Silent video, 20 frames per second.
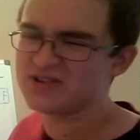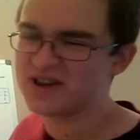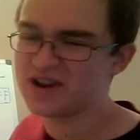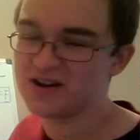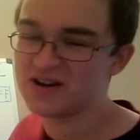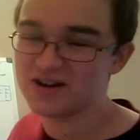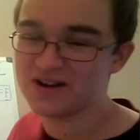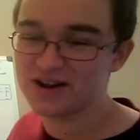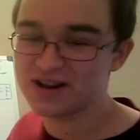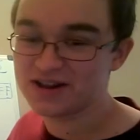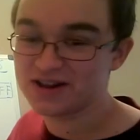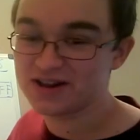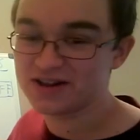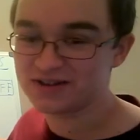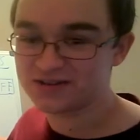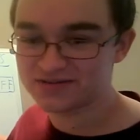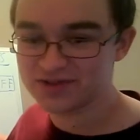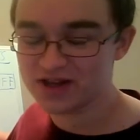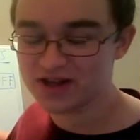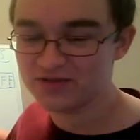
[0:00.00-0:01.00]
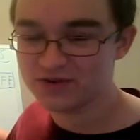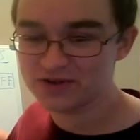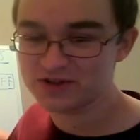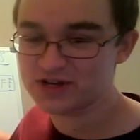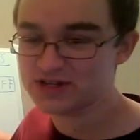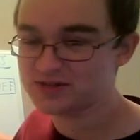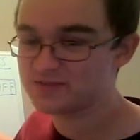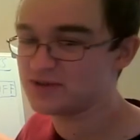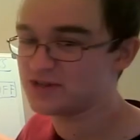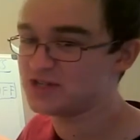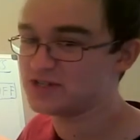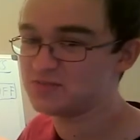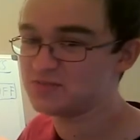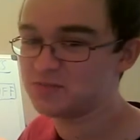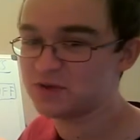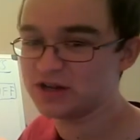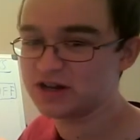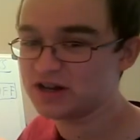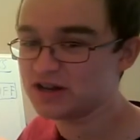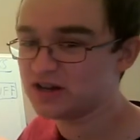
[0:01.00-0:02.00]
carry telephone transmissions,
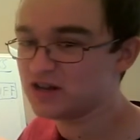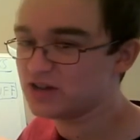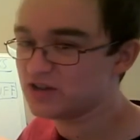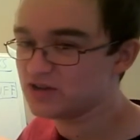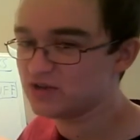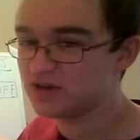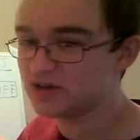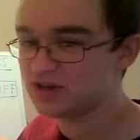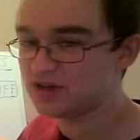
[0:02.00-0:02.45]
but they